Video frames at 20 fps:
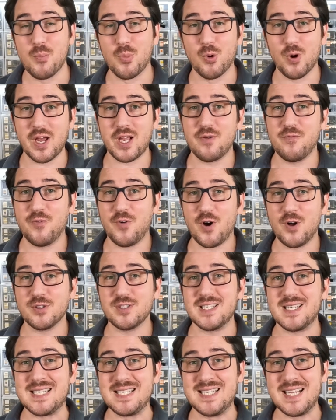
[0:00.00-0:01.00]

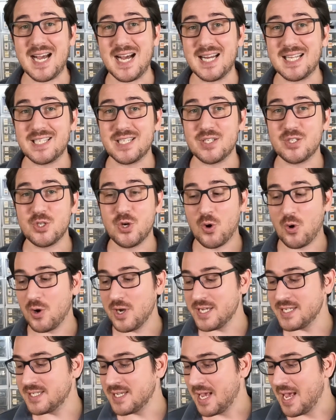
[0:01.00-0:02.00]

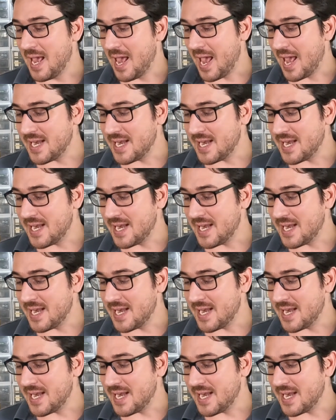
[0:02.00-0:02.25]
brickvault.toys.